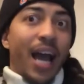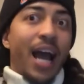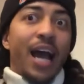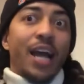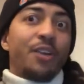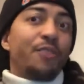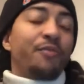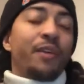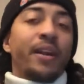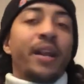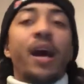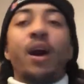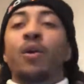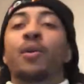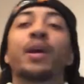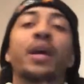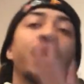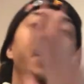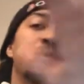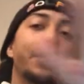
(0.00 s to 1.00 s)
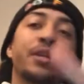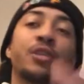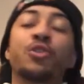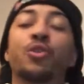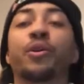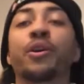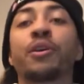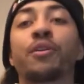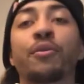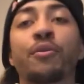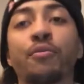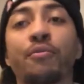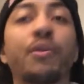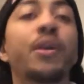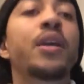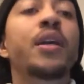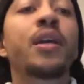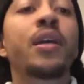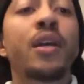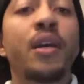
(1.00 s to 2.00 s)
How do you find out? Anyway, so here are
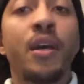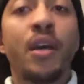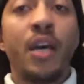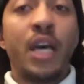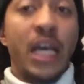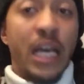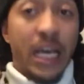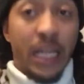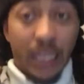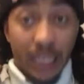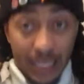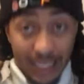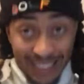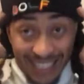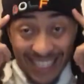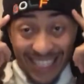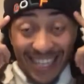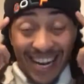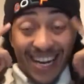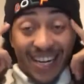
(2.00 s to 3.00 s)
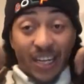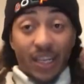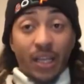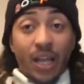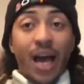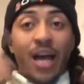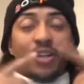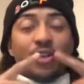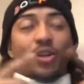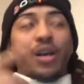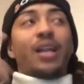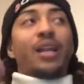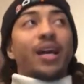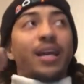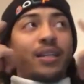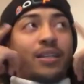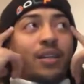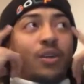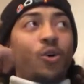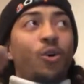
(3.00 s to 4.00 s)
three like psychological, I
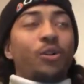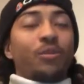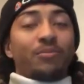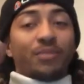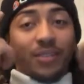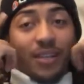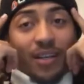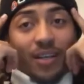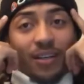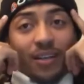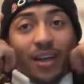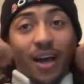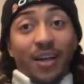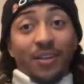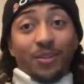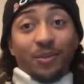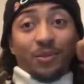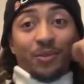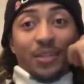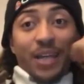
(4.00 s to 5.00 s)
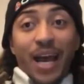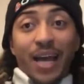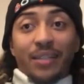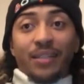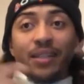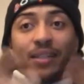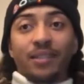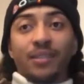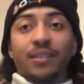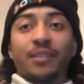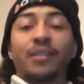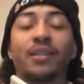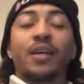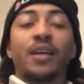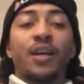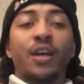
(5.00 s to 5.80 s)
like to call them psychological tactics